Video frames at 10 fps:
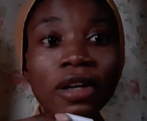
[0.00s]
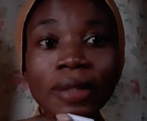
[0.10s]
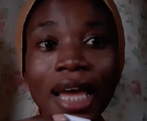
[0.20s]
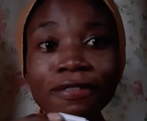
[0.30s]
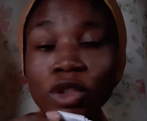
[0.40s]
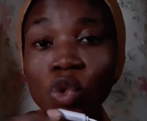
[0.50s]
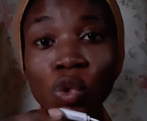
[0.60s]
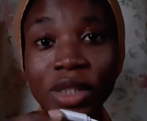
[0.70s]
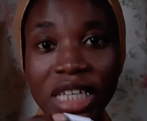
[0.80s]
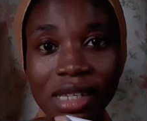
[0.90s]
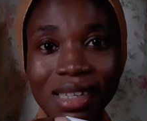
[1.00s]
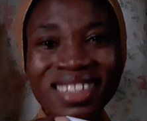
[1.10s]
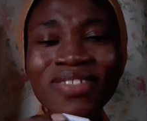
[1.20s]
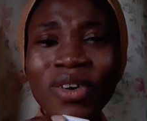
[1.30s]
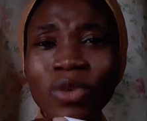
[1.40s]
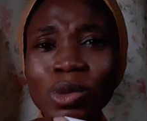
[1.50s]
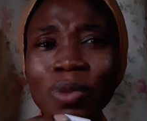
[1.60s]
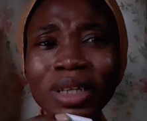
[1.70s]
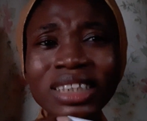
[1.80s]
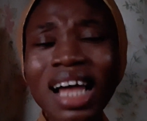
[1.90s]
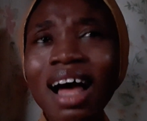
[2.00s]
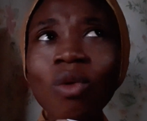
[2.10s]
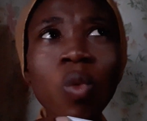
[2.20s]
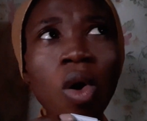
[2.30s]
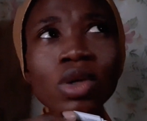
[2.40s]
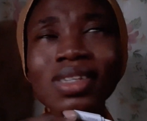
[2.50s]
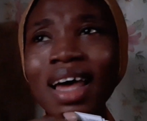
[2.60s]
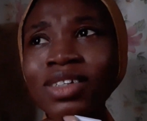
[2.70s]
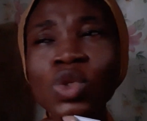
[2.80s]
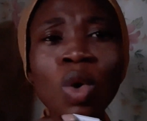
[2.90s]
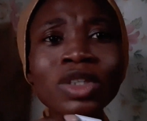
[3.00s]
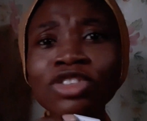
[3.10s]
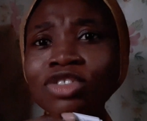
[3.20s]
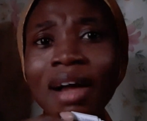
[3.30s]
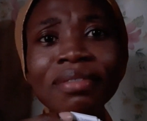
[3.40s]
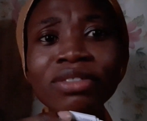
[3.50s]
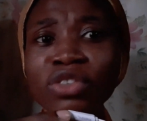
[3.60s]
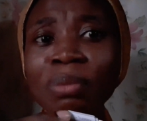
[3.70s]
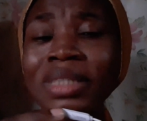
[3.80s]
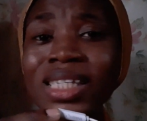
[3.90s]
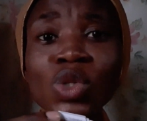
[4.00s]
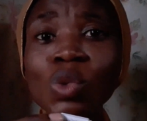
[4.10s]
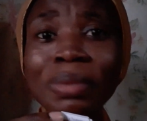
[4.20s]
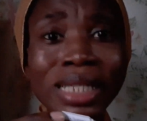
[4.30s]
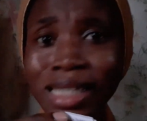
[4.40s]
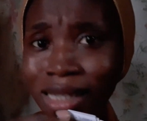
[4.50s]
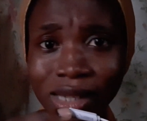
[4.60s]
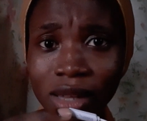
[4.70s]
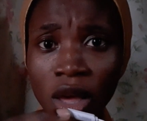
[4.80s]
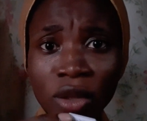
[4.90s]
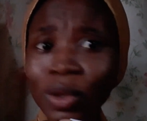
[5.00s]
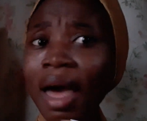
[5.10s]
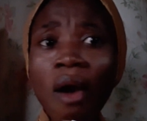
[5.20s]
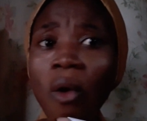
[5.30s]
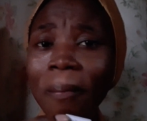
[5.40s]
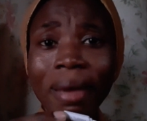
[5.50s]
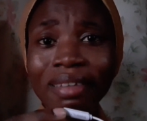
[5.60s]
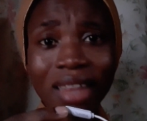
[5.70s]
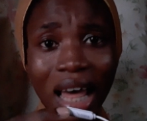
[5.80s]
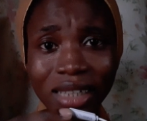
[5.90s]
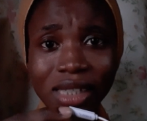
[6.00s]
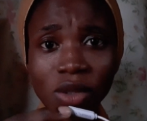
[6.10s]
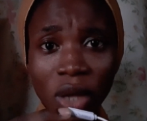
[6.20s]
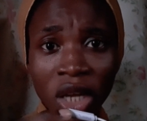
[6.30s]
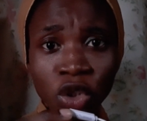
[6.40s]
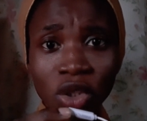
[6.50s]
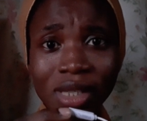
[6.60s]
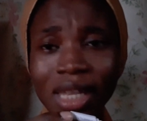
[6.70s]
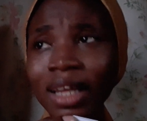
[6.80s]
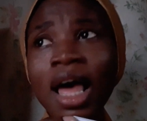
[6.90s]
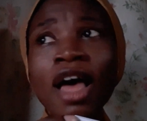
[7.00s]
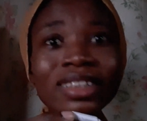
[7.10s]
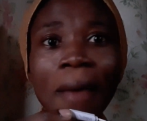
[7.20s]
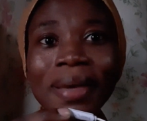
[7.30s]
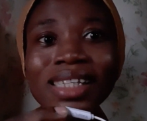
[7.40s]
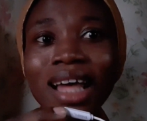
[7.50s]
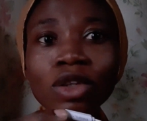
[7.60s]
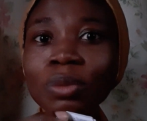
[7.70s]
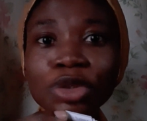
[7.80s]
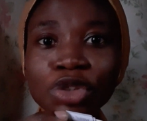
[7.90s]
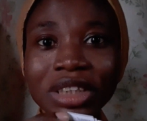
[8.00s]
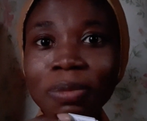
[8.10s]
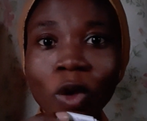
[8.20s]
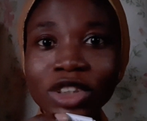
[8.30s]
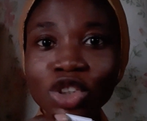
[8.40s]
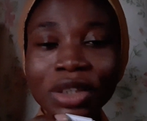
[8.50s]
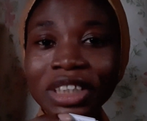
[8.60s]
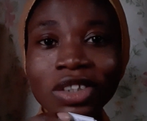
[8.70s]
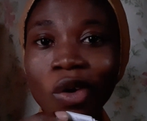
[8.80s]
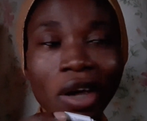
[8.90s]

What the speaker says: every 2 days. It's different from somebody that works and is always traveling from places to places. You can't compare that. Okay, do you understand? That person cannot be doing deep conditioning